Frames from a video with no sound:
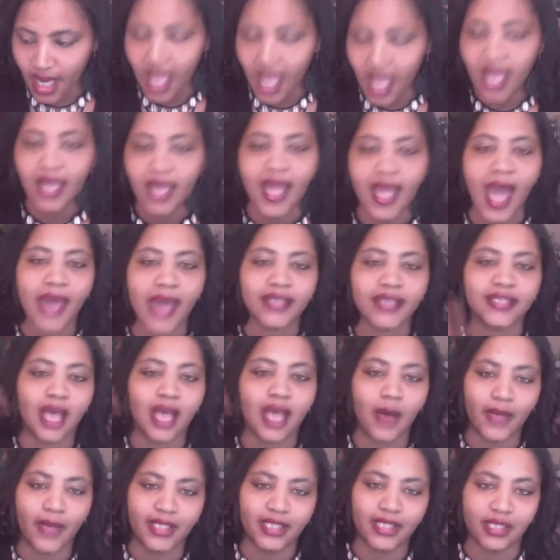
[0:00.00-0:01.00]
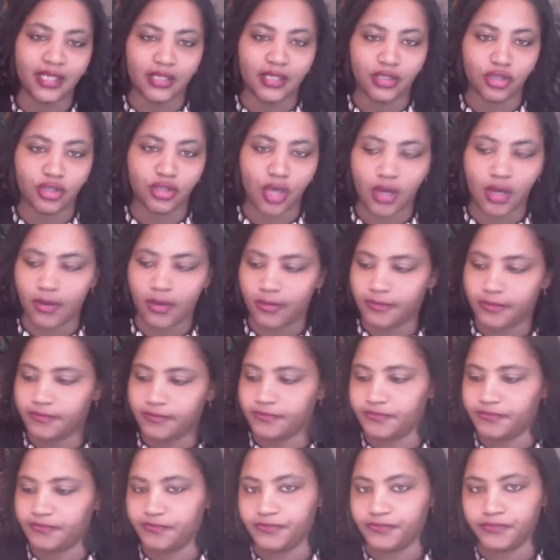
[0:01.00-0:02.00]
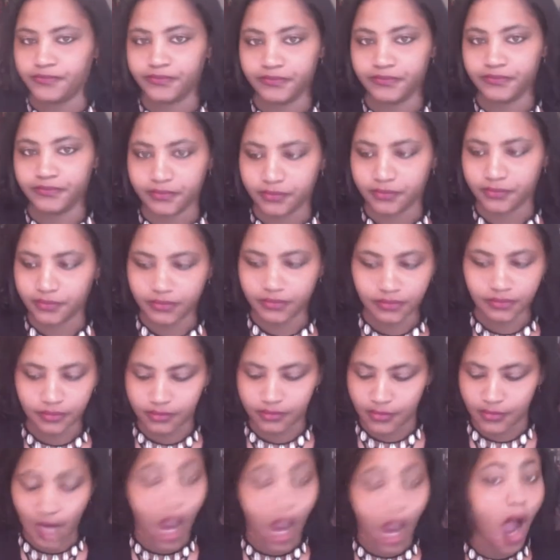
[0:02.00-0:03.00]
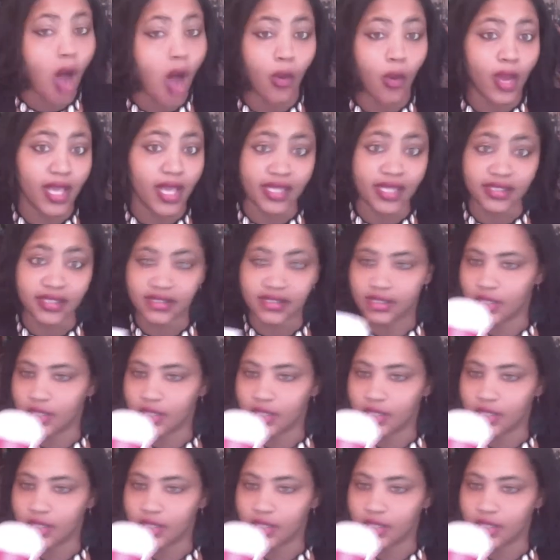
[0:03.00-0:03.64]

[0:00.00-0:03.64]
God is always in control. Always.